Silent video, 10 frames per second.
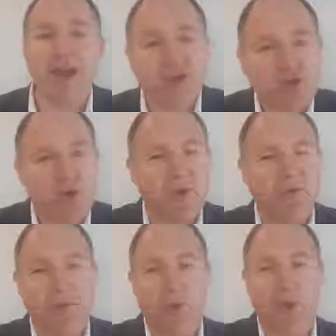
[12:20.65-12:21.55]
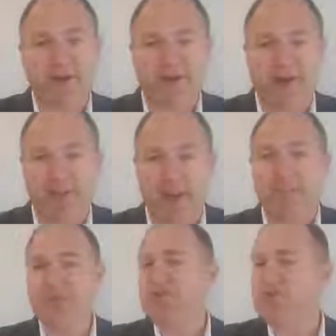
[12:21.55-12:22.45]
Now, sure, there's a bit of work to set it
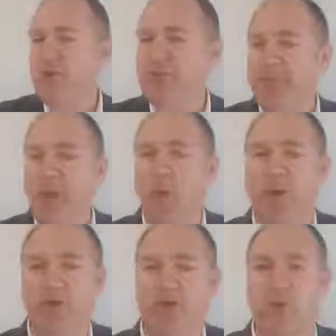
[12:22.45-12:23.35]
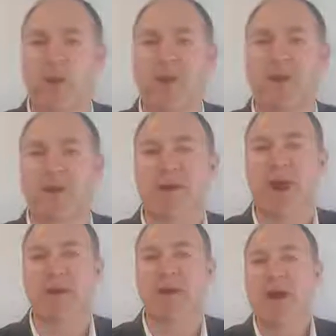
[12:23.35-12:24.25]
up, and sure, there's a bit of work to tweak it and
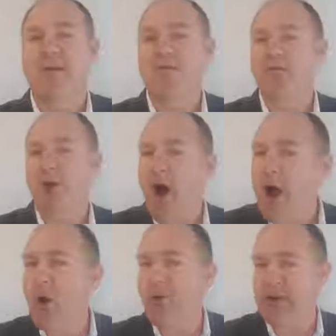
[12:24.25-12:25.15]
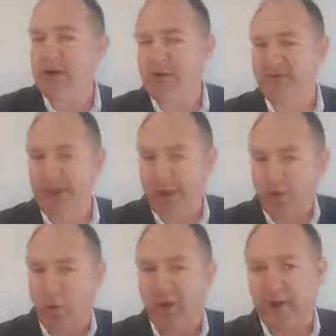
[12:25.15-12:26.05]
get it dialed in so that
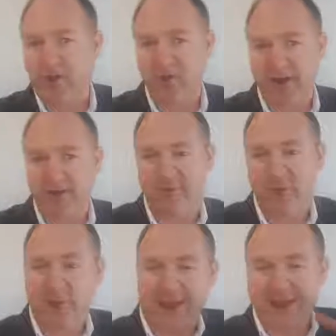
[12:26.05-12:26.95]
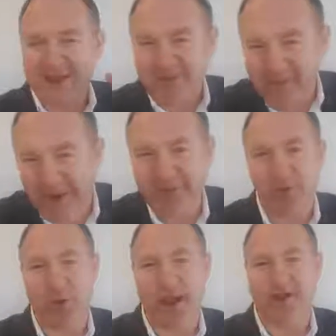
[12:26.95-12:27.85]
it's working correctly for you and get your
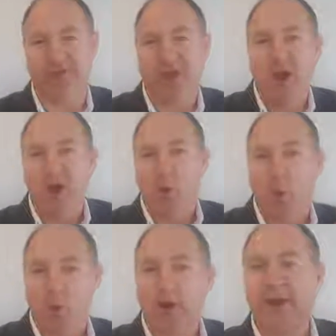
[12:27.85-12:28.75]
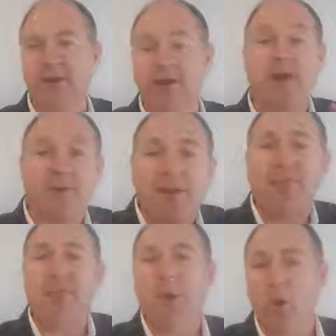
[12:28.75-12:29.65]
Facebook ads working.
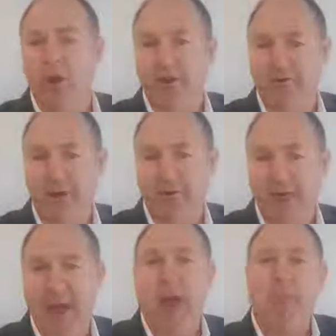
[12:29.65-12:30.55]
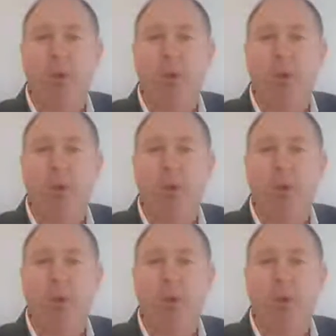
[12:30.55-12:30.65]
There's a bit of work involved in that.